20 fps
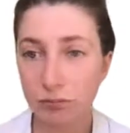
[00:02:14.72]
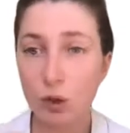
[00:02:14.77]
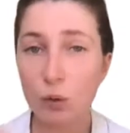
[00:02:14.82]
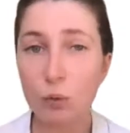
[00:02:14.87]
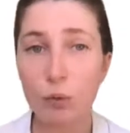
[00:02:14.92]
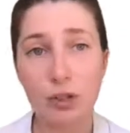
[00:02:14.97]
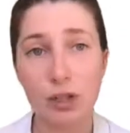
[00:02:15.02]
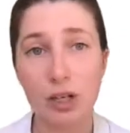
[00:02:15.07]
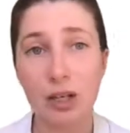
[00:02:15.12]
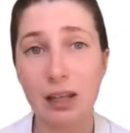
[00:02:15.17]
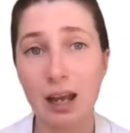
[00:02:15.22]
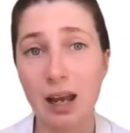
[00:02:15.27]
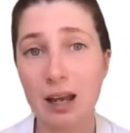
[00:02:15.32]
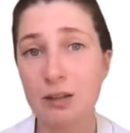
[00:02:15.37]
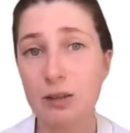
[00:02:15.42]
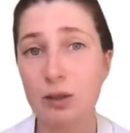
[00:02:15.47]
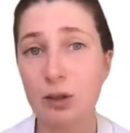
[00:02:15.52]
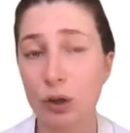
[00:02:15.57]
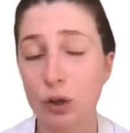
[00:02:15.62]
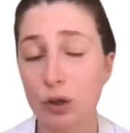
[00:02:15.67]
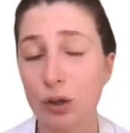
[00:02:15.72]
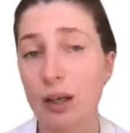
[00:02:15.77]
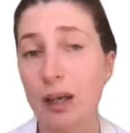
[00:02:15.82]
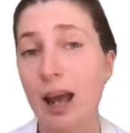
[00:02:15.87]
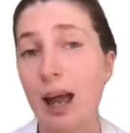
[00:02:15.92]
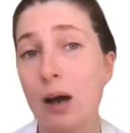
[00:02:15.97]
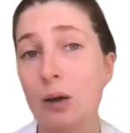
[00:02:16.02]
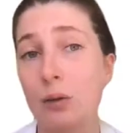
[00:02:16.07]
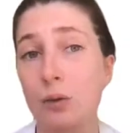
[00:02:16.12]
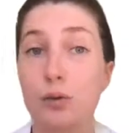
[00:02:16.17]
which I guess could
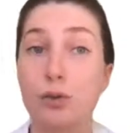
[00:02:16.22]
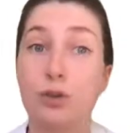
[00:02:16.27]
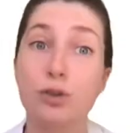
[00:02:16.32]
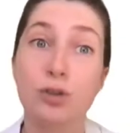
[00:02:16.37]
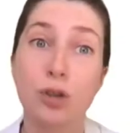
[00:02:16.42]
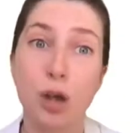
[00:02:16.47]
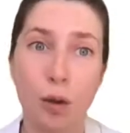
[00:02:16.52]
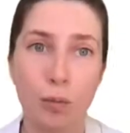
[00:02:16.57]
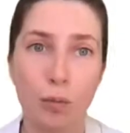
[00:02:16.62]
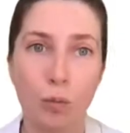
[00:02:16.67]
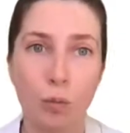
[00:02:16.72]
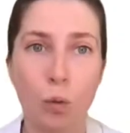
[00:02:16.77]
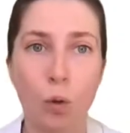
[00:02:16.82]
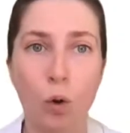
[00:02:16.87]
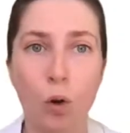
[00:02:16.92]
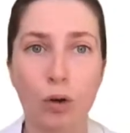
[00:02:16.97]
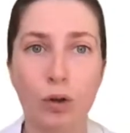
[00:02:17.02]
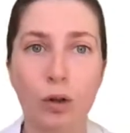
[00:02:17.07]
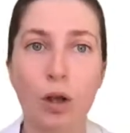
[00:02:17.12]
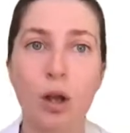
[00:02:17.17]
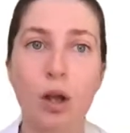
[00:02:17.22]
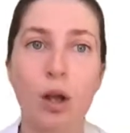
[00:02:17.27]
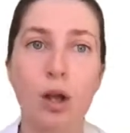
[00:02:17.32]
account somewhat